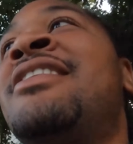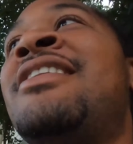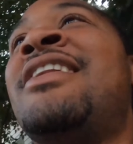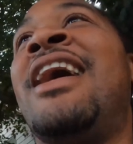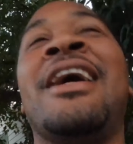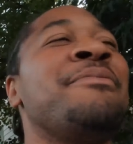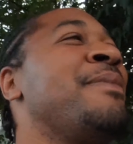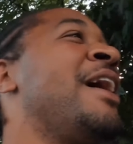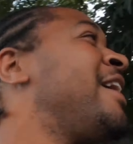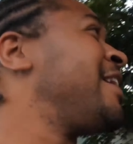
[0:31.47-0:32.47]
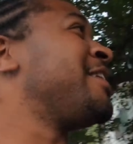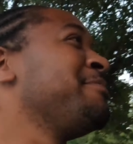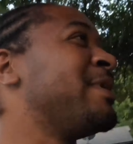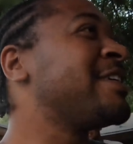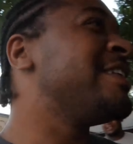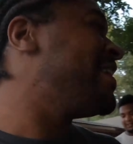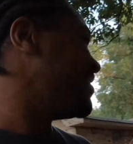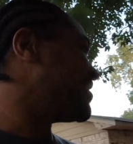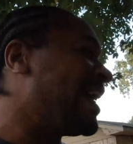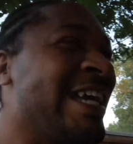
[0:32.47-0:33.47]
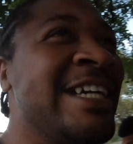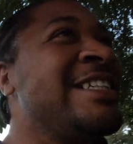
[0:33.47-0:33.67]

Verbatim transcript: Like, man, he must, did he take his